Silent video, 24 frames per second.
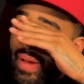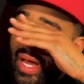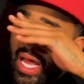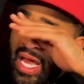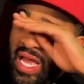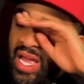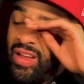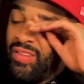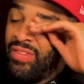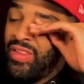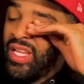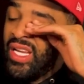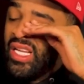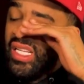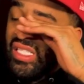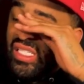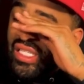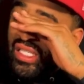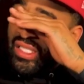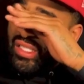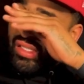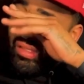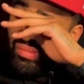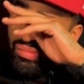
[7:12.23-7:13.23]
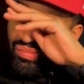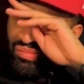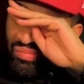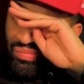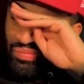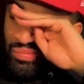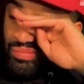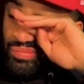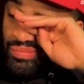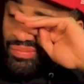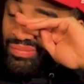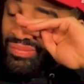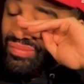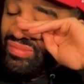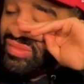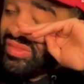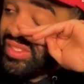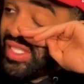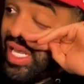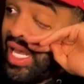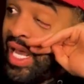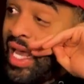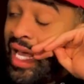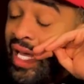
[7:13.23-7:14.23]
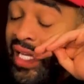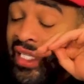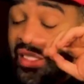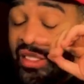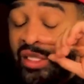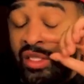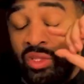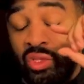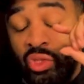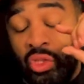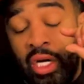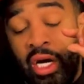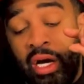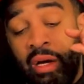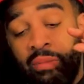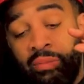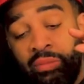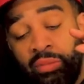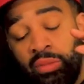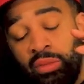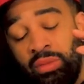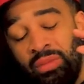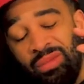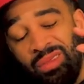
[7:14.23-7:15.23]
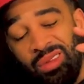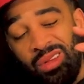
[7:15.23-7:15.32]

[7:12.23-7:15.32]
My athleticism has dropped.